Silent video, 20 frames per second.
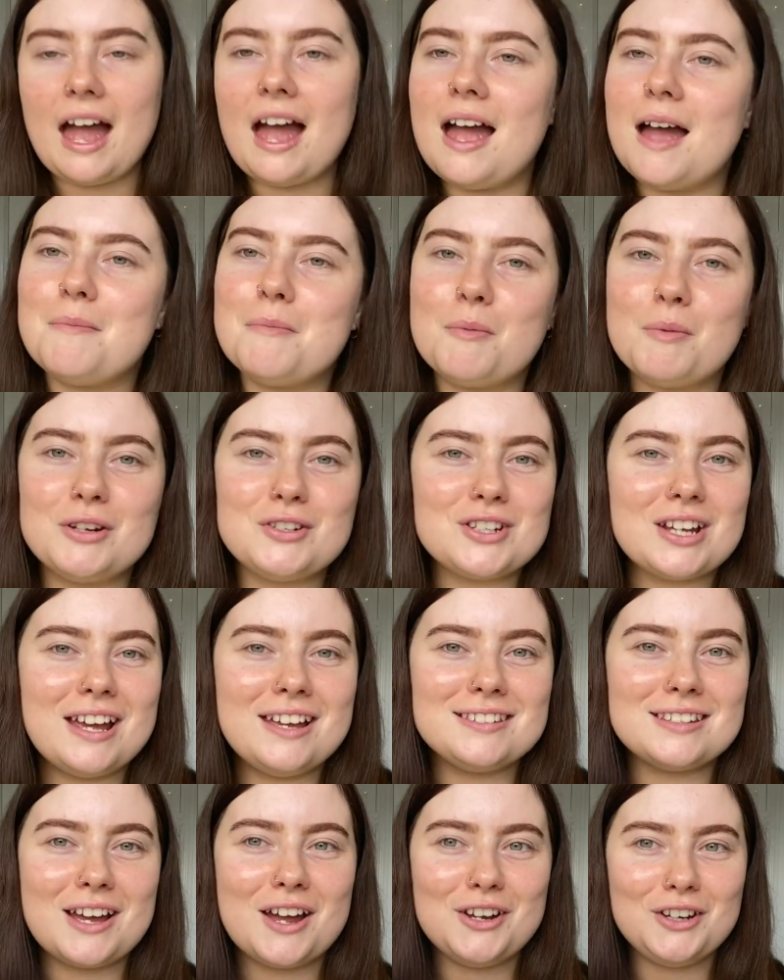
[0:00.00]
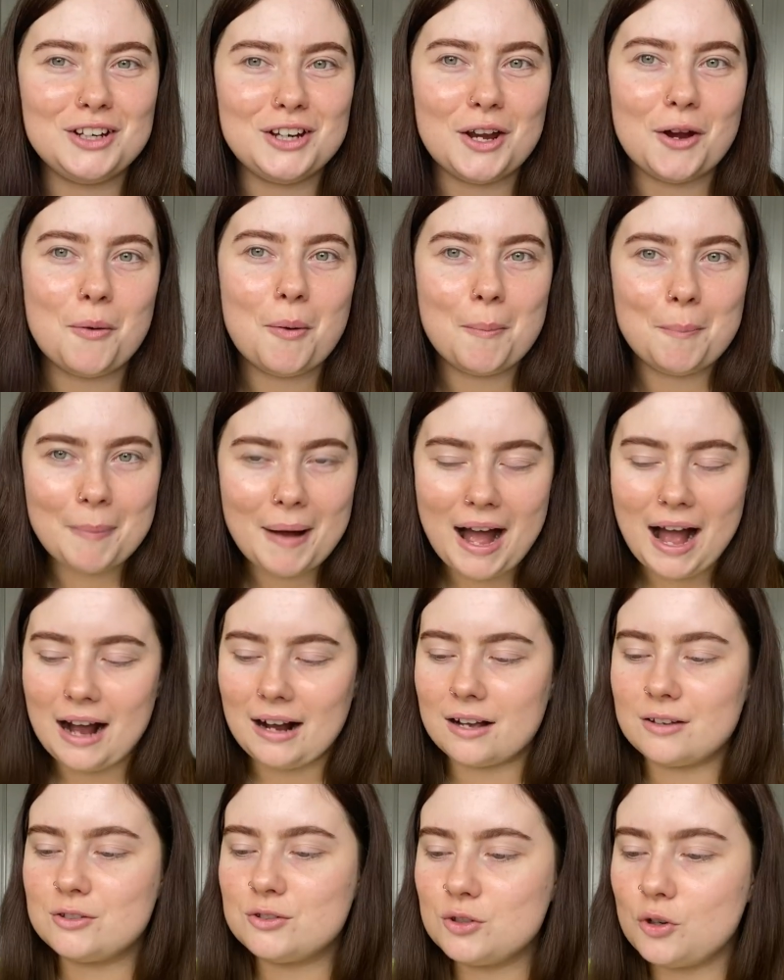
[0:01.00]
um, which is a new
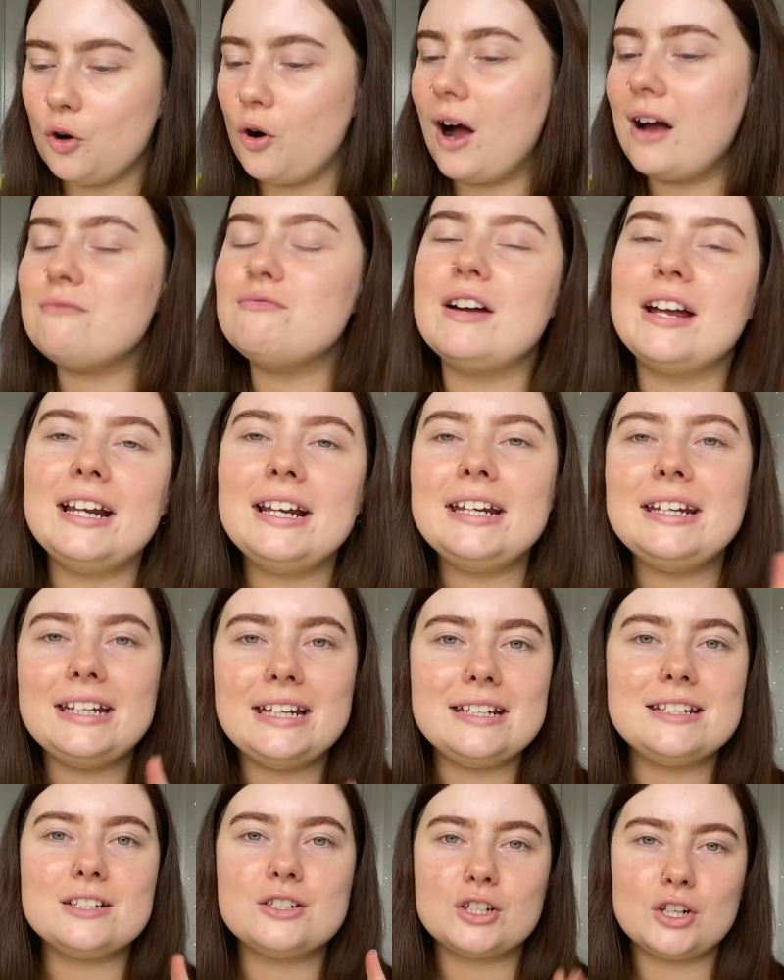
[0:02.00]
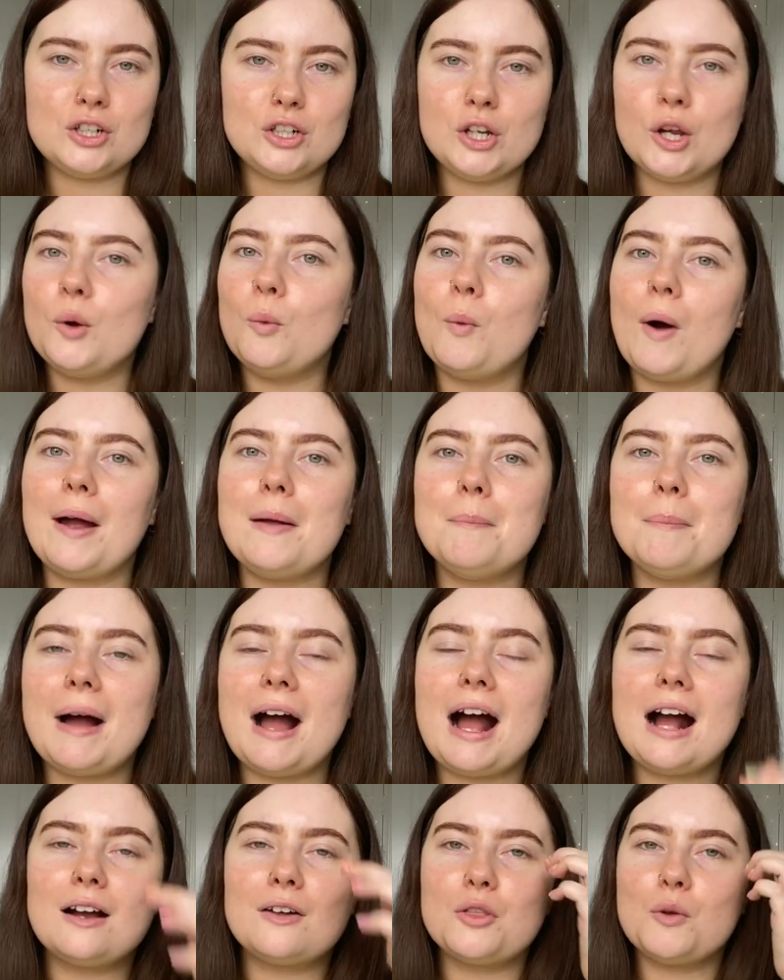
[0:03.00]
bag. So I really needed a new white
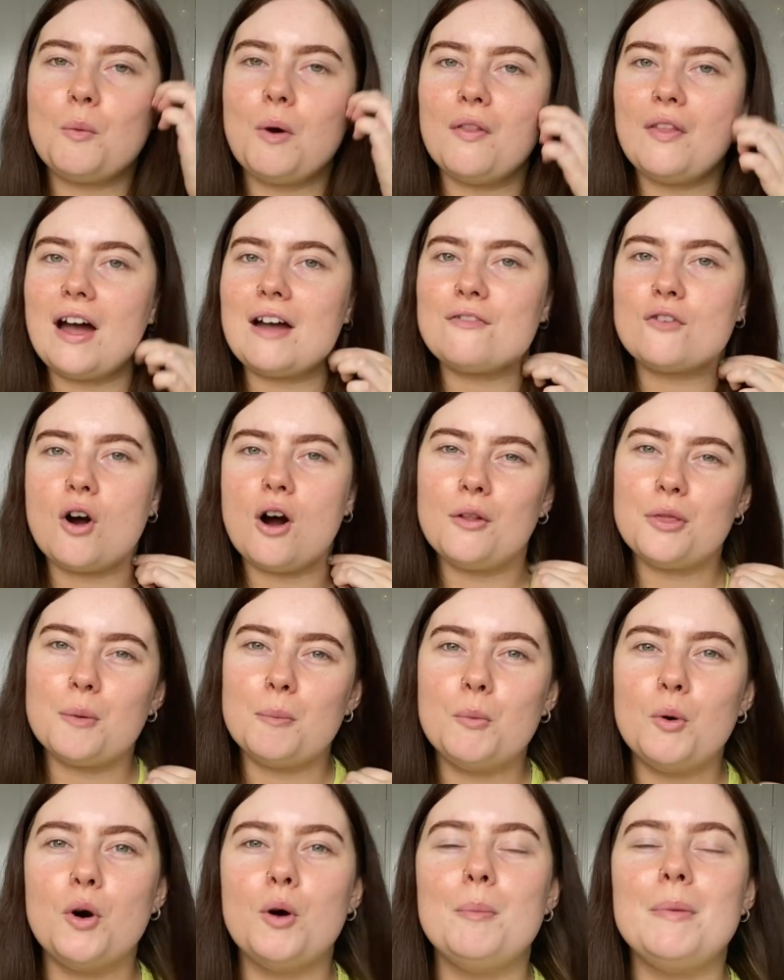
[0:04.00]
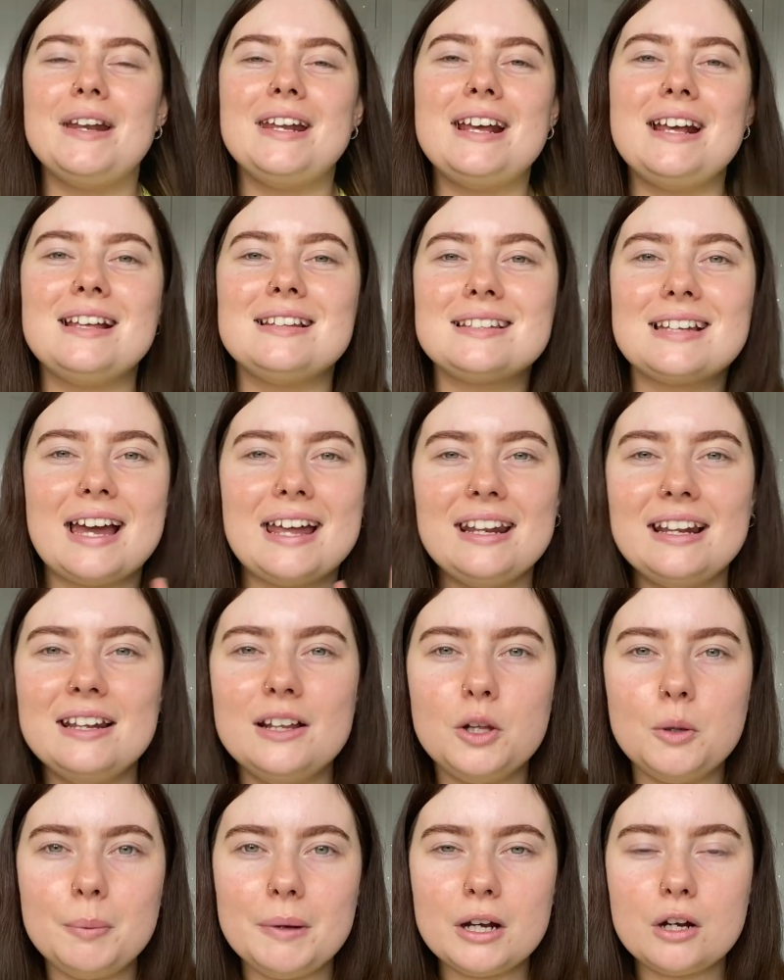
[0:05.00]
bag. The one that I've got at the moment is getting a
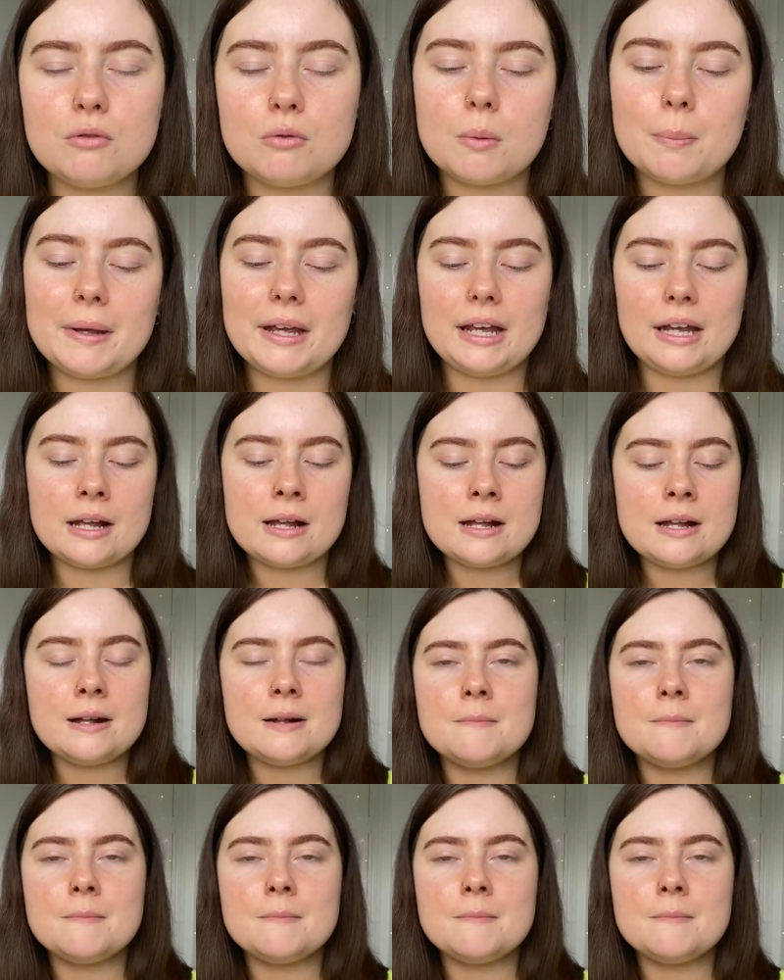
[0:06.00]
little bit grubby.